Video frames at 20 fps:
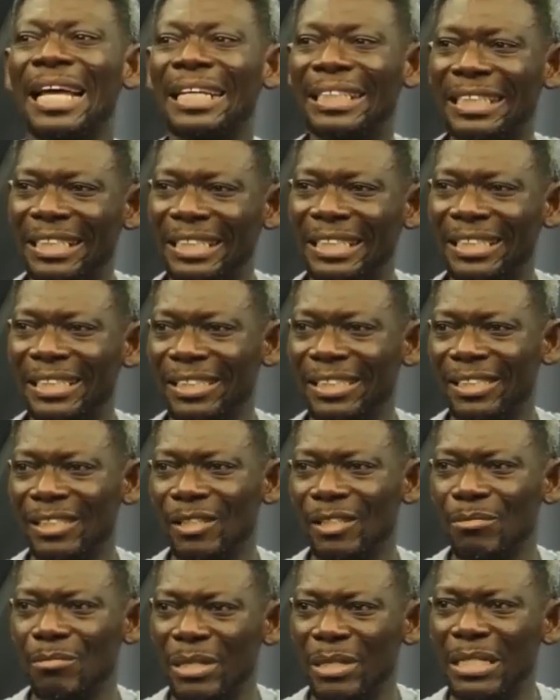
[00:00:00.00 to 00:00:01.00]
Dachy.
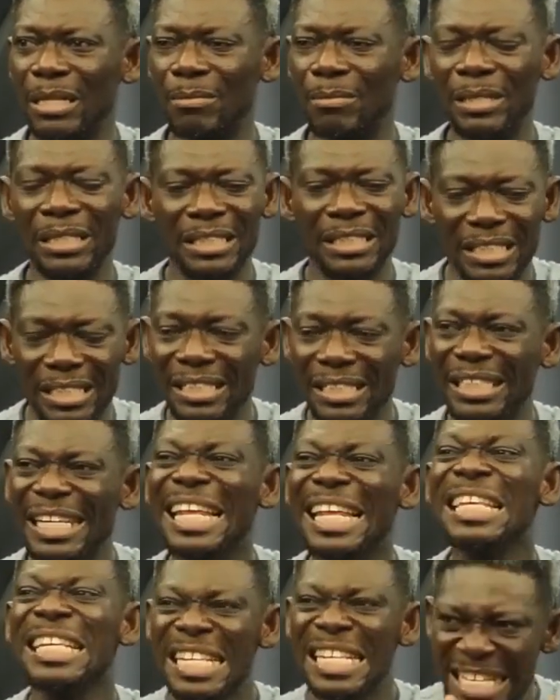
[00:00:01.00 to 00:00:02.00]
Minya be in tea.
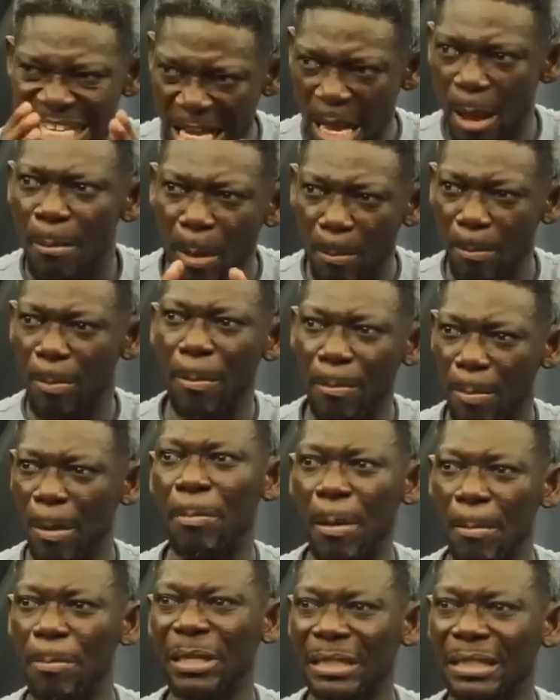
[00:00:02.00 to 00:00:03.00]
Nee, hear me,
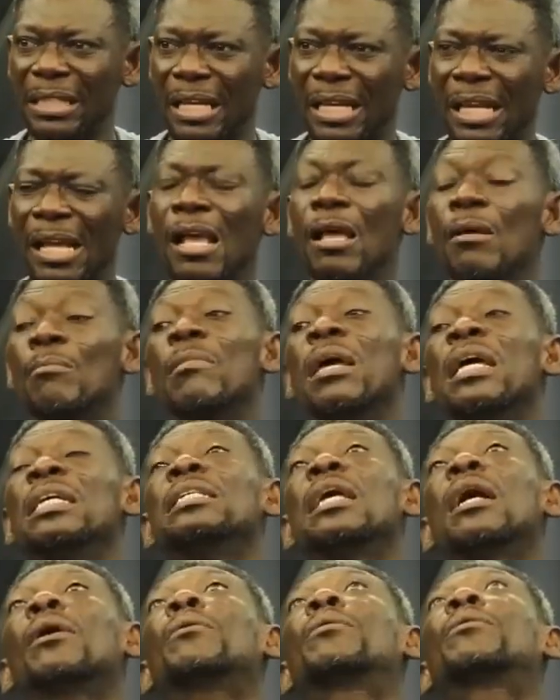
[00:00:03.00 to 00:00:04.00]
papa say.
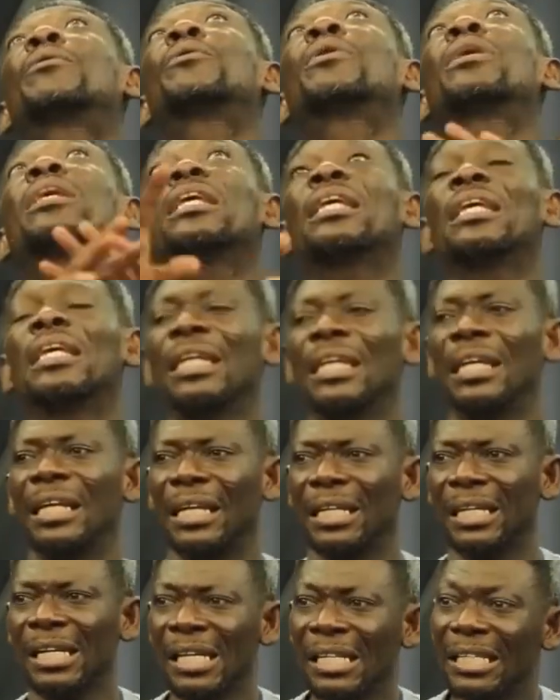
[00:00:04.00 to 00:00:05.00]
May ya
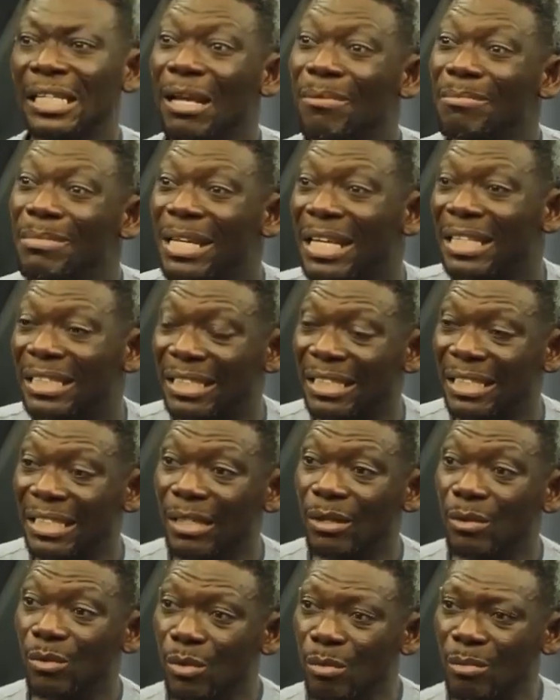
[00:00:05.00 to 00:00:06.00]
she? Name ya
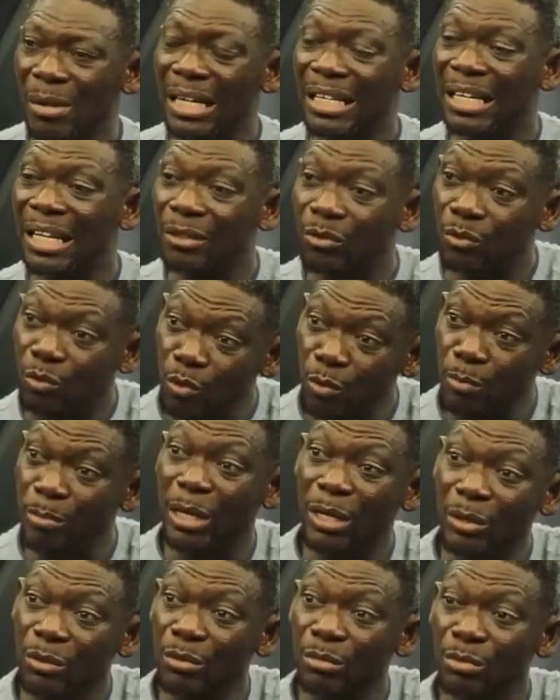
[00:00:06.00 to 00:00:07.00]
single room and not two
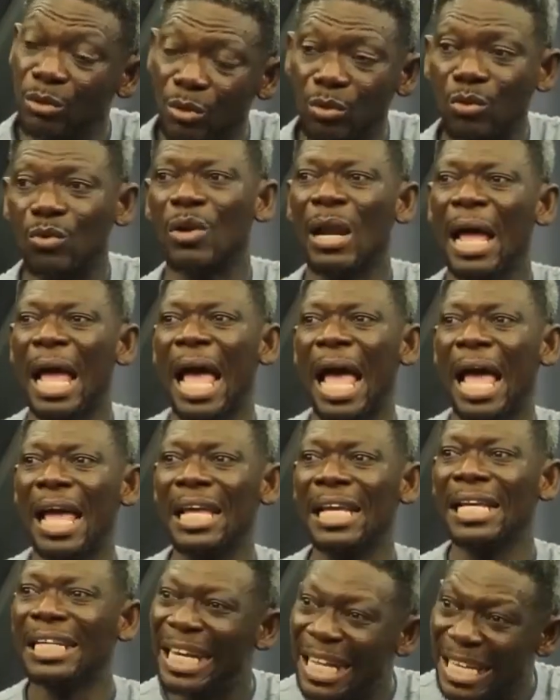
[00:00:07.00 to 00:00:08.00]
bedrooms to cry.
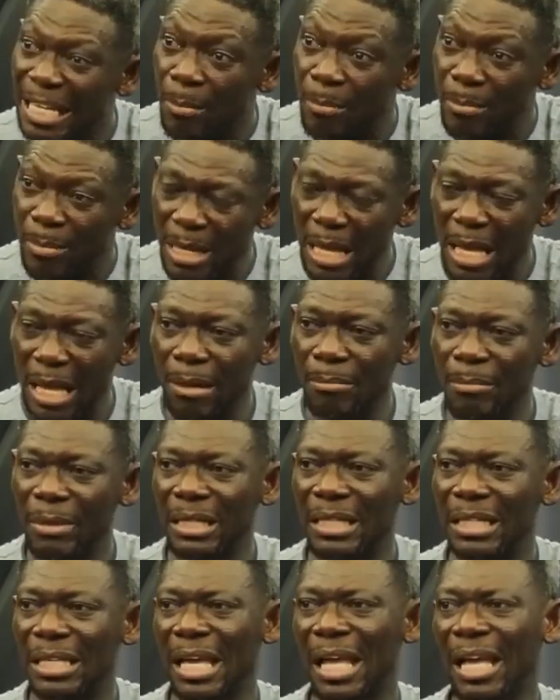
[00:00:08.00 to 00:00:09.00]
Nay, ya mea
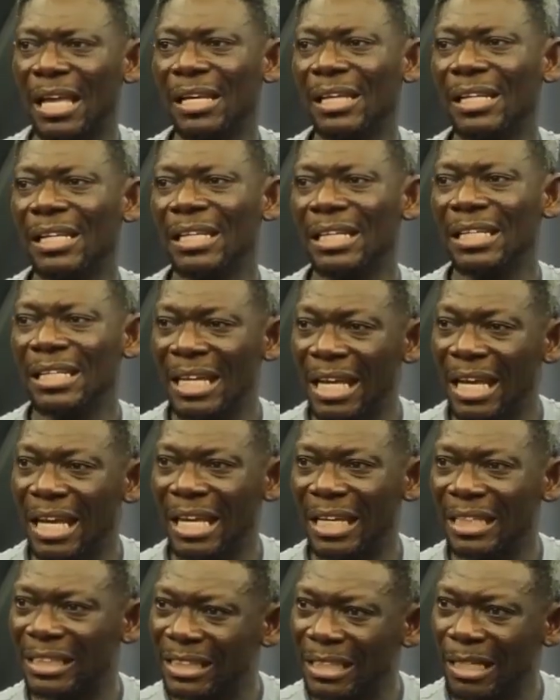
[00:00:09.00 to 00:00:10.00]
media, na
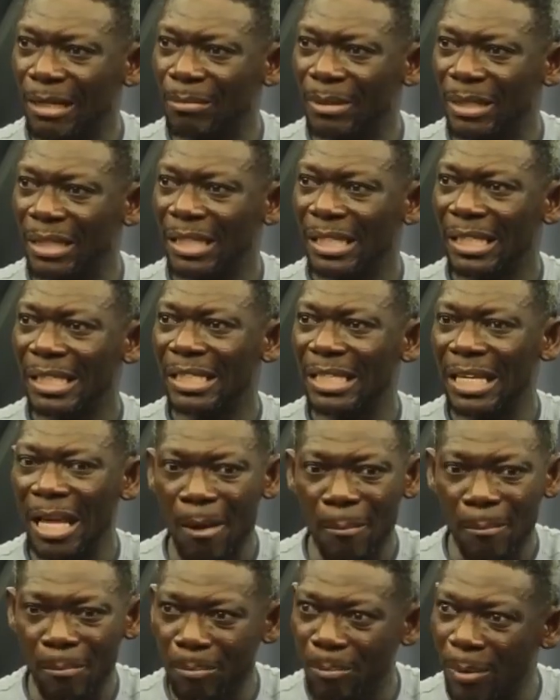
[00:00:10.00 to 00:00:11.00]
a chinaby,
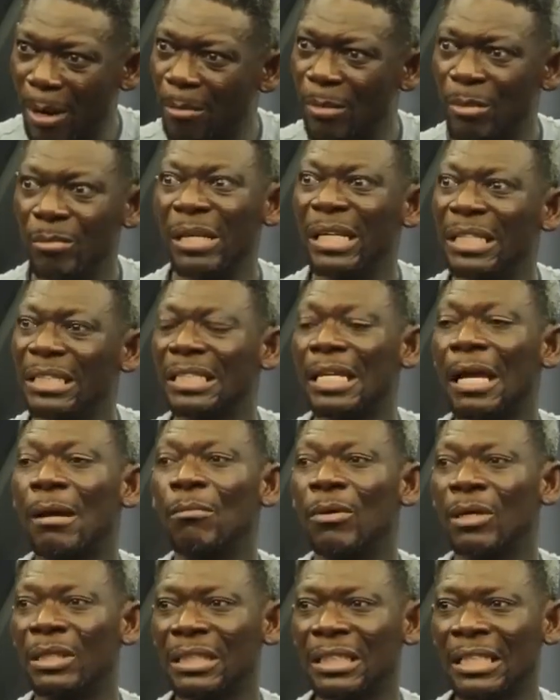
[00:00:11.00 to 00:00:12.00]
yam pamamans
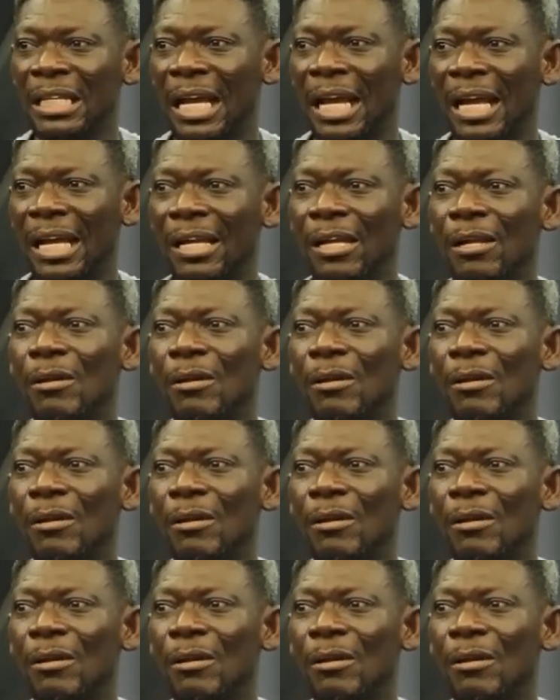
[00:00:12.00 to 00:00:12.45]
ya bontia.